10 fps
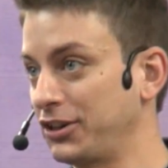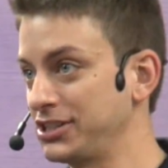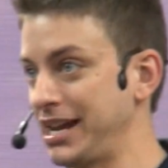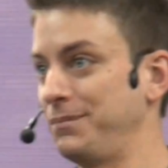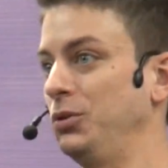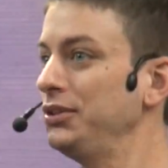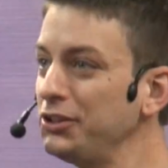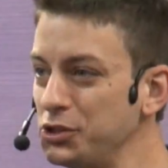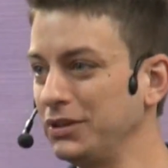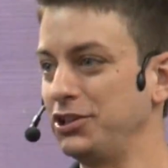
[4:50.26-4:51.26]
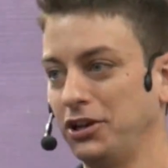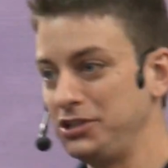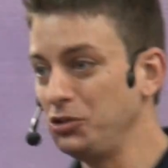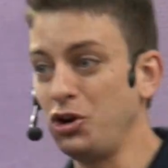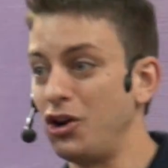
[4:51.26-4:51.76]
example, and they're doing good,
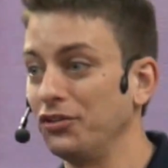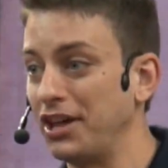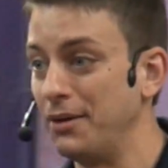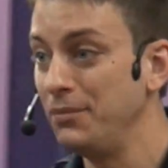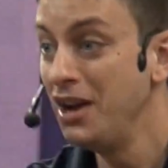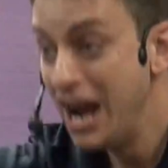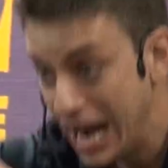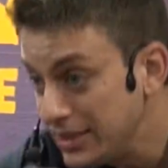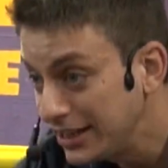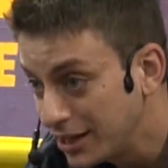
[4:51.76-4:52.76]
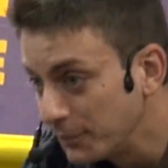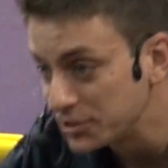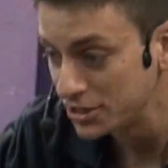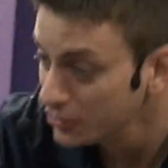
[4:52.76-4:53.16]
and you call them, and they come to